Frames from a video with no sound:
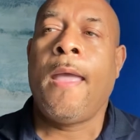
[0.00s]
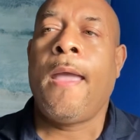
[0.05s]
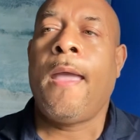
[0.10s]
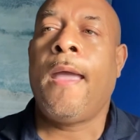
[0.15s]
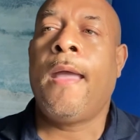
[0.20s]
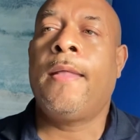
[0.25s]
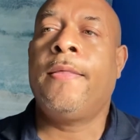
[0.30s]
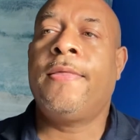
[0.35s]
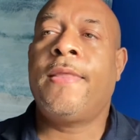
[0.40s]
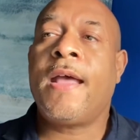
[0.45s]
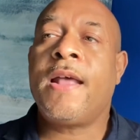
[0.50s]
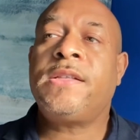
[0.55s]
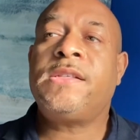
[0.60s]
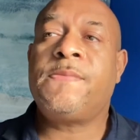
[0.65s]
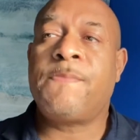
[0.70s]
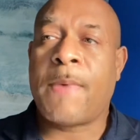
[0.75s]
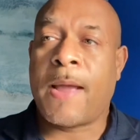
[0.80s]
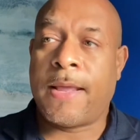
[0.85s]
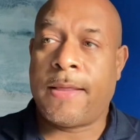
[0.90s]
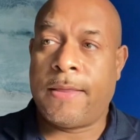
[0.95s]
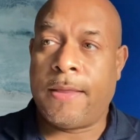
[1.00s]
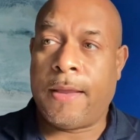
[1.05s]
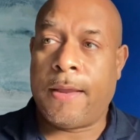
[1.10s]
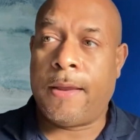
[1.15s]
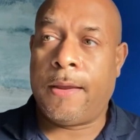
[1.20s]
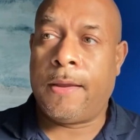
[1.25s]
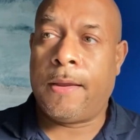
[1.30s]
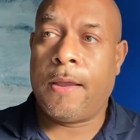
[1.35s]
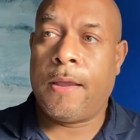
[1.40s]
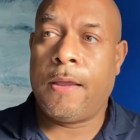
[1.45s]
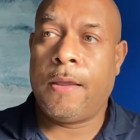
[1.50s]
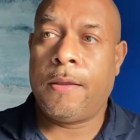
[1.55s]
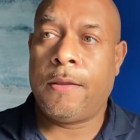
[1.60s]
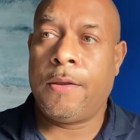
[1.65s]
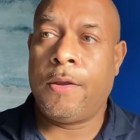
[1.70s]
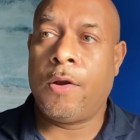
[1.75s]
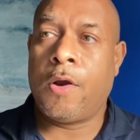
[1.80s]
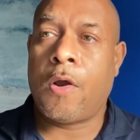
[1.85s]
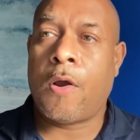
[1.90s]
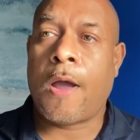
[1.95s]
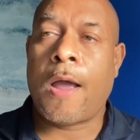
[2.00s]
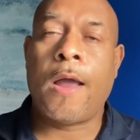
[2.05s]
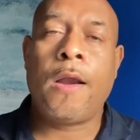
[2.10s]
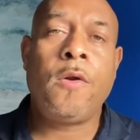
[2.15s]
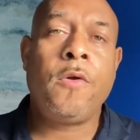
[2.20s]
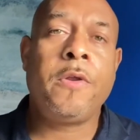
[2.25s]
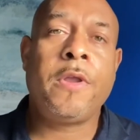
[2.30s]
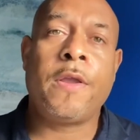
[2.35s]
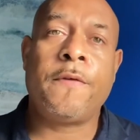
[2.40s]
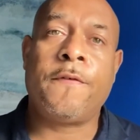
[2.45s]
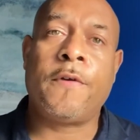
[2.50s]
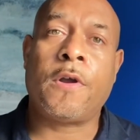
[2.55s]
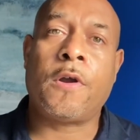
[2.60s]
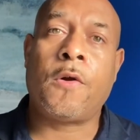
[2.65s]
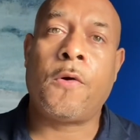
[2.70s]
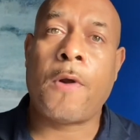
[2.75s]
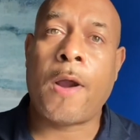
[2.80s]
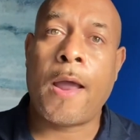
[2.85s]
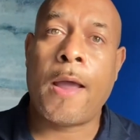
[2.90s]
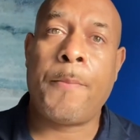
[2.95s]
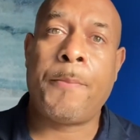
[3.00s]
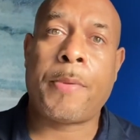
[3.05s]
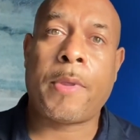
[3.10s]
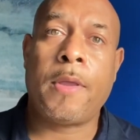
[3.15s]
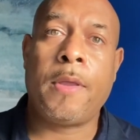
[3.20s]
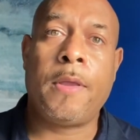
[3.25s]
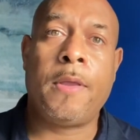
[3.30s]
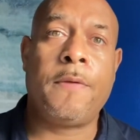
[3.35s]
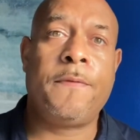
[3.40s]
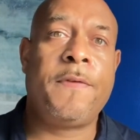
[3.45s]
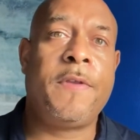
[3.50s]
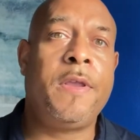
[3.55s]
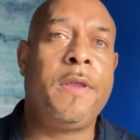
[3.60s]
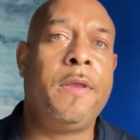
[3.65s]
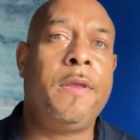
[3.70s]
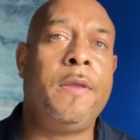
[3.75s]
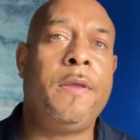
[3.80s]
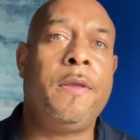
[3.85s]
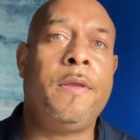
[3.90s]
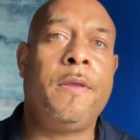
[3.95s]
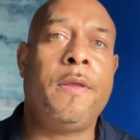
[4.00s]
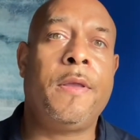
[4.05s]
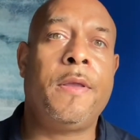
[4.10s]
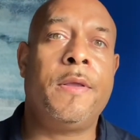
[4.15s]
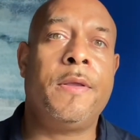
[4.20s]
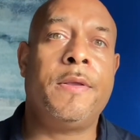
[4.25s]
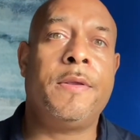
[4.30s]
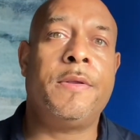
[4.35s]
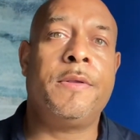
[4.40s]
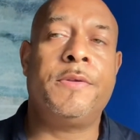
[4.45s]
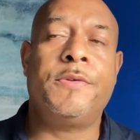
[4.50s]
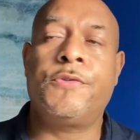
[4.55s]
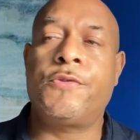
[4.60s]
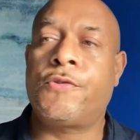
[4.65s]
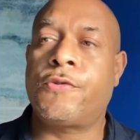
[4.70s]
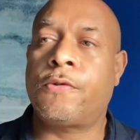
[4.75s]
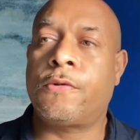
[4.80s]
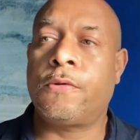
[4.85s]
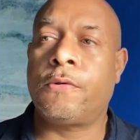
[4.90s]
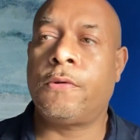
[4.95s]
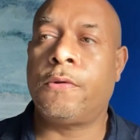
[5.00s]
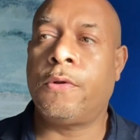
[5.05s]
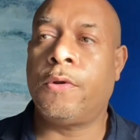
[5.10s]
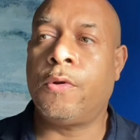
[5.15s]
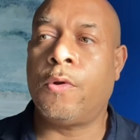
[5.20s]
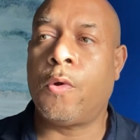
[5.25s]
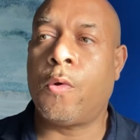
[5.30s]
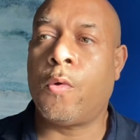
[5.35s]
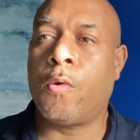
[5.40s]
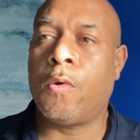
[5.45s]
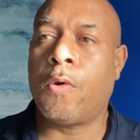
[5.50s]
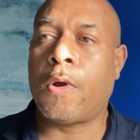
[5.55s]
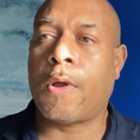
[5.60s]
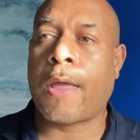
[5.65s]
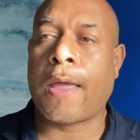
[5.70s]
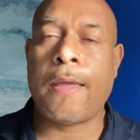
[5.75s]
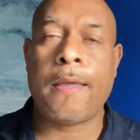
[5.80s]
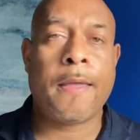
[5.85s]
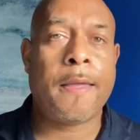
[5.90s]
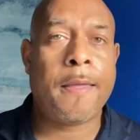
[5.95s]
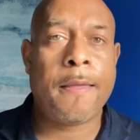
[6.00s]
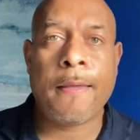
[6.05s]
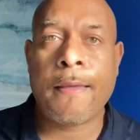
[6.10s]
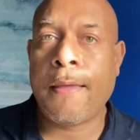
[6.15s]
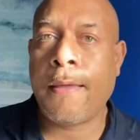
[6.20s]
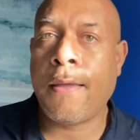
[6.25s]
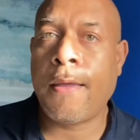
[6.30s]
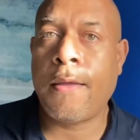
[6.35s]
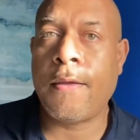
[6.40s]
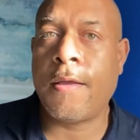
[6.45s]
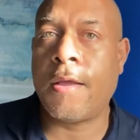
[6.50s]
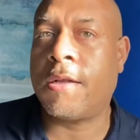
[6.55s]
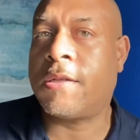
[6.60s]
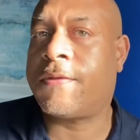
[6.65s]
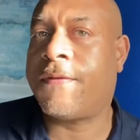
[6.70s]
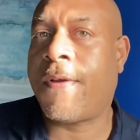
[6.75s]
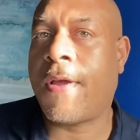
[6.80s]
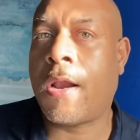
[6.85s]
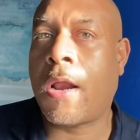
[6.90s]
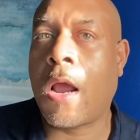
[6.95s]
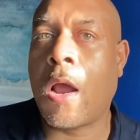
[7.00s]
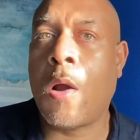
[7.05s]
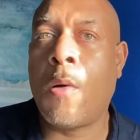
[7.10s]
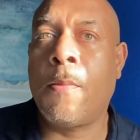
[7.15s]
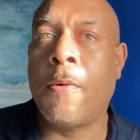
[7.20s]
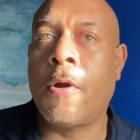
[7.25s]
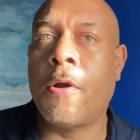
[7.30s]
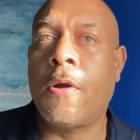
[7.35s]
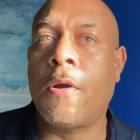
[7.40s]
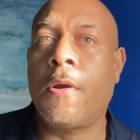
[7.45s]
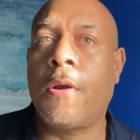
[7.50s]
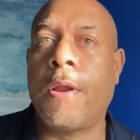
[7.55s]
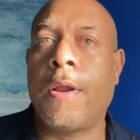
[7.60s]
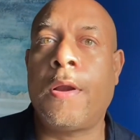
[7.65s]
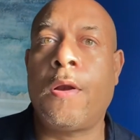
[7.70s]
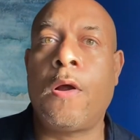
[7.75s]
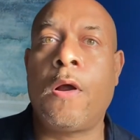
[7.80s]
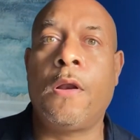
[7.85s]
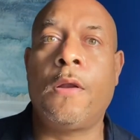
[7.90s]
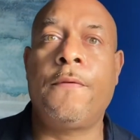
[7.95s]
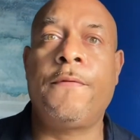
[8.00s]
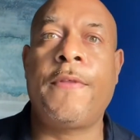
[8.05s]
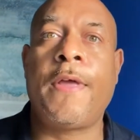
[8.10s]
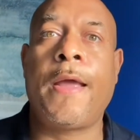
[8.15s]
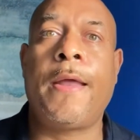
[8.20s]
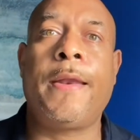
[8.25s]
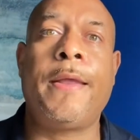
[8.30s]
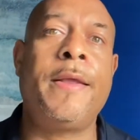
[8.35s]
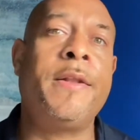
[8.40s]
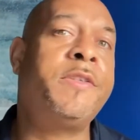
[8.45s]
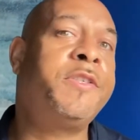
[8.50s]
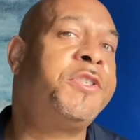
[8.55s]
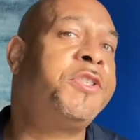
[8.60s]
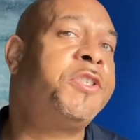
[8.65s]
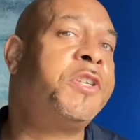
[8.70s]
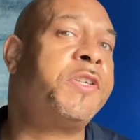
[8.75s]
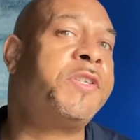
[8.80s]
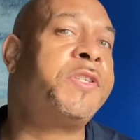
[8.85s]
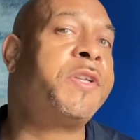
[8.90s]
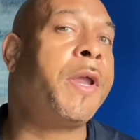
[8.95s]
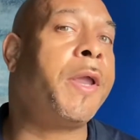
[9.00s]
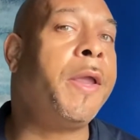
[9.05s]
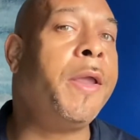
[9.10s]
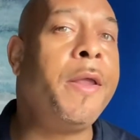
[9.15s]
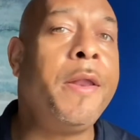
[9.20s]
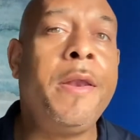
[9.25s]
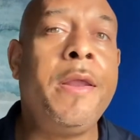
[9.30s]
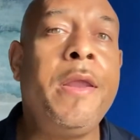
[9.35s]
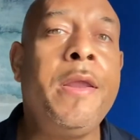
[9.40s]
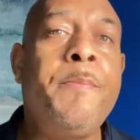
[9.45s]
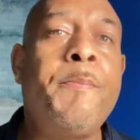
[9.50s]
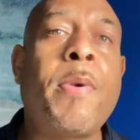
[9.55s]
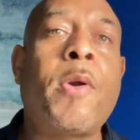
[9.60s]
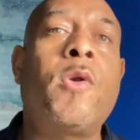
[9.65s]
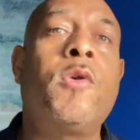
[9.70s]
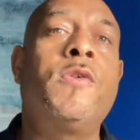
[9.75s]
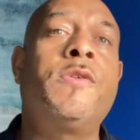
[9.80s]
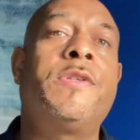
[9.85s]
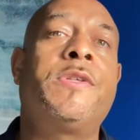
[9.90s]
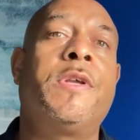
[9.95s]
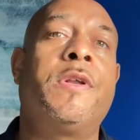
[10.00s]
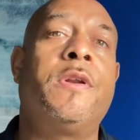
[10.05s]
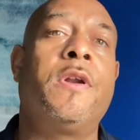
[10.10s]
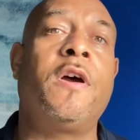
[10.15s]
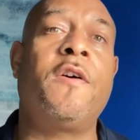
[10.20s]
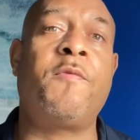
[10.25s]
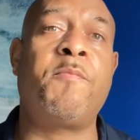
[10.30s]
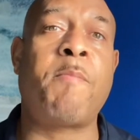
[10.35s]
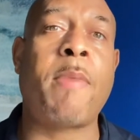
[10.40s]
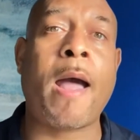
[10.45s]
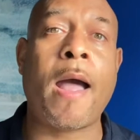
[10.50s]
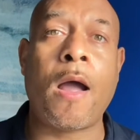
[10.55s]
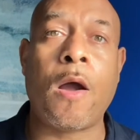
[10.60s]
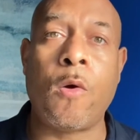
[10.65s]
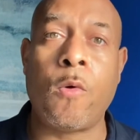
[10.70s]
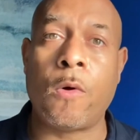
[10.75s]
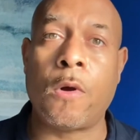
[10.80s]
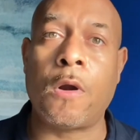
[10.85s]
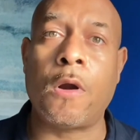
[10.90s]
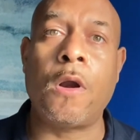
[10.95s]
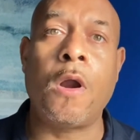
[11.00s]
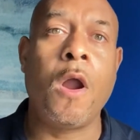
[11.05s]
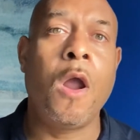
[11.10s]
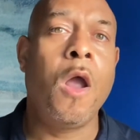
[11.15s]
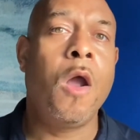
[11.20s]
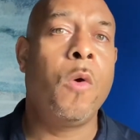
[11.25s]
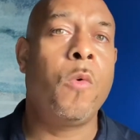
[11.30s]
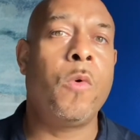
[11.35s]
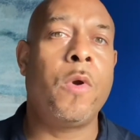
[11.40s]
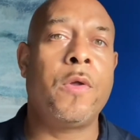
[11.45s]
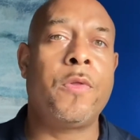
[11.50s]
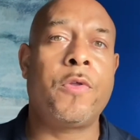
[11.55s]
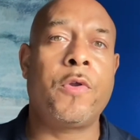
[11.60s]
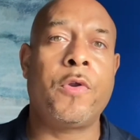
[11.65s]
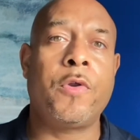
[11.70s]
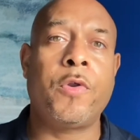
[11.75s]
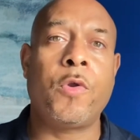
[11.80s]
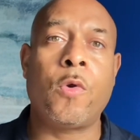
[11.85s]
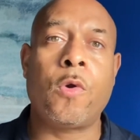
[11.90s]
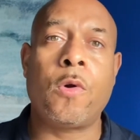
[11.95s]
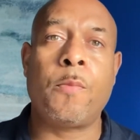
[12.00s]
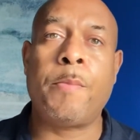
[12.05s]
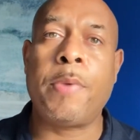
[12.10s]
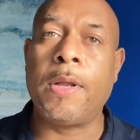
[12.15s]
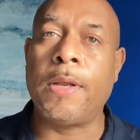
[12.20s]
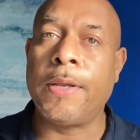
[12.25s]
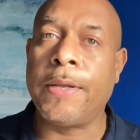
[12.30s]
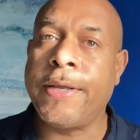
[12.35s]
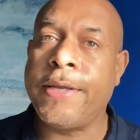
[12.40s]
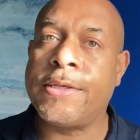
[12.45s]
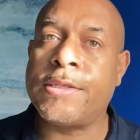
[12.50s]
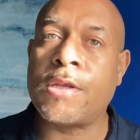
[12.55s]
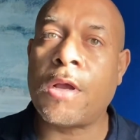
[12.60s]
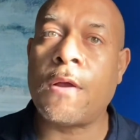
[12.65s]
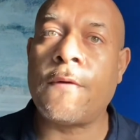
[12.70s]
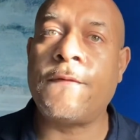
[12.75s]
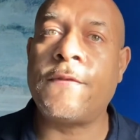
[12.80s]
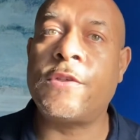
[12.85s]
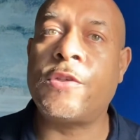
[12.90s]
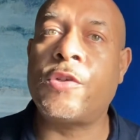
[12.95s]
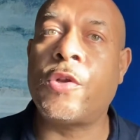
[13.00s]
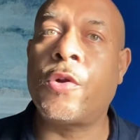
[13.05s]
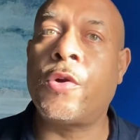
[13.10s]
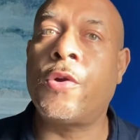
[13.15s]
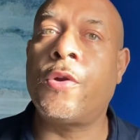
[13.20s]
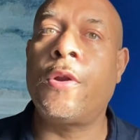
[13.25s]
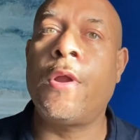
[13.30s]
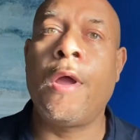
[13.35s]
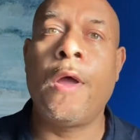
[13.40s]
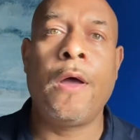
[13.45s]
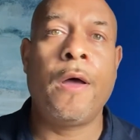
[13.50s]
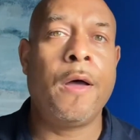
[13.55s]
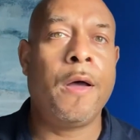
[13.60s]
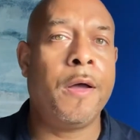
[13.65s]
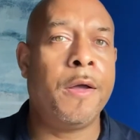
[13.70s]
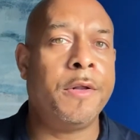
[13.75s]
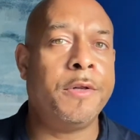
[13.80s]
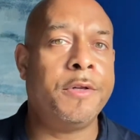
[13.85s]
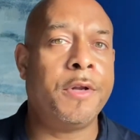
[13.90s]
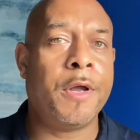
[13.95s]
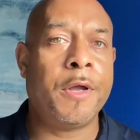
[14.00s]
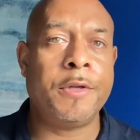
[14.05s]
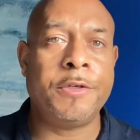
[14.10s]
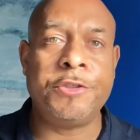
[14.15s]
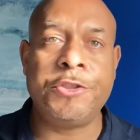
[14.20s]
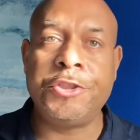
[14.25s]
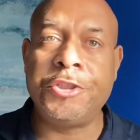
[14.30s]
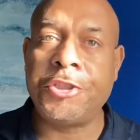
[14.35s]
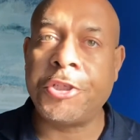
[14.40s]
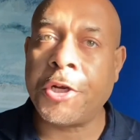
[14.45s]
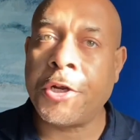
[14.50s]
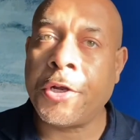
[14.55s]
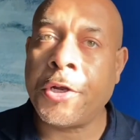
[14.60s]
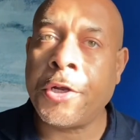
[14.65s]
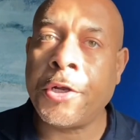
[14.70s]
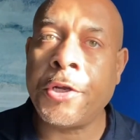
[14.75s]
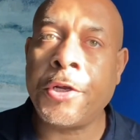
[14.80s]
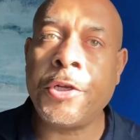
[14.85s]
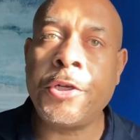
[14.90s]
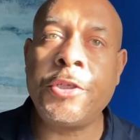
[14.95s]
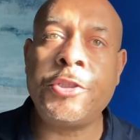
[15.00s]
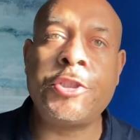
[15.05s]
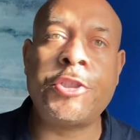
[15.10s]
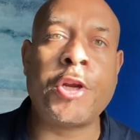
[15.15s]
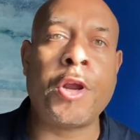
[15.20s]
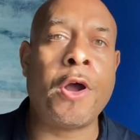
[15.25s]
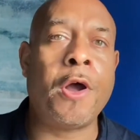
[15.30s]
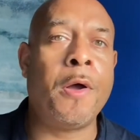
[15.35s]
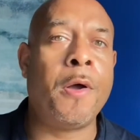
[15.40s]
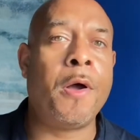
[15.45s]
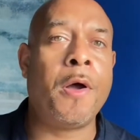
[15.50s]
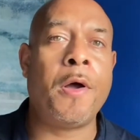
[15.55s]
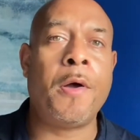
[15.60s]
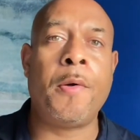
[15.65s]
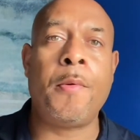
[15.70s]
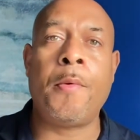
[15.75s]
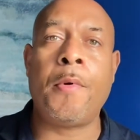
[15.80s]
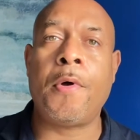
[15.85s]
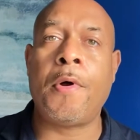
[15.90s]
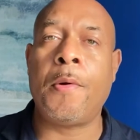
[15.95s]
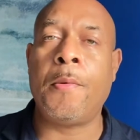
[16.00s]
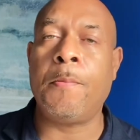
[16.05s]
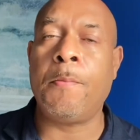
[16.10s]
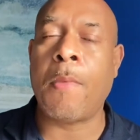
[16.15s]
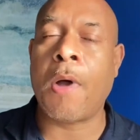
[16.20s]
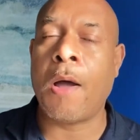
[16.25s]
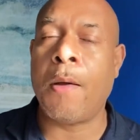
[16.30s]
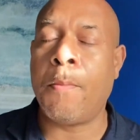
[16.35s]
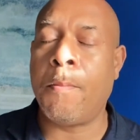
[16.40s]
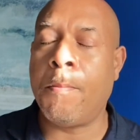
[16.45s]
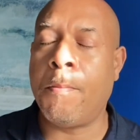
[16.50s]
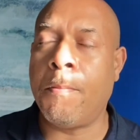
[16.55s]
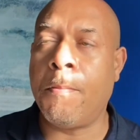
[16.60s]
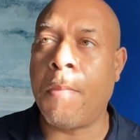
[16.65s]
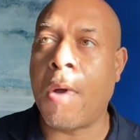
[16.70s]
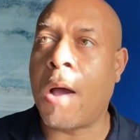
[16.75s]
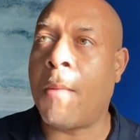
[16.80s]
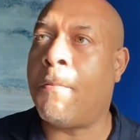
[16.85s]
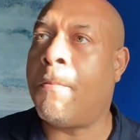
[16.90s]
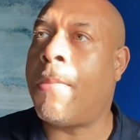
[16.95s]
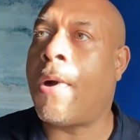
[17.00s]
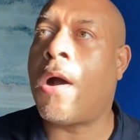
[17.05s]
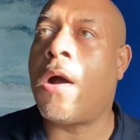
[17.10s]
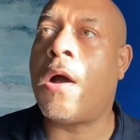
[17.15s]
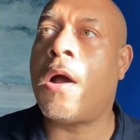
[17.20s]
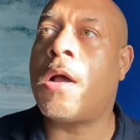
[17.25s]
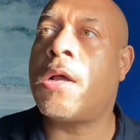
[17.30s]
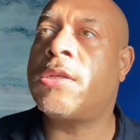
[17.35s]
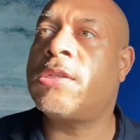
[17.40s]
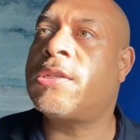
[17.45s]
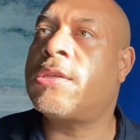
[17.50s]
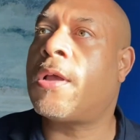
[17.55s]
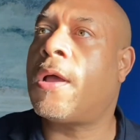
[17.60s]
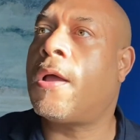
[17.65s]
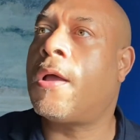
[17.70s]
And that's my thing. You know, I don't give a crap if he is, you know, hey, hey, hey, it's Fat Albert and all of that. It's just any person of power, whether you're a police officer, a, a judge, a, a, a, a, a boss,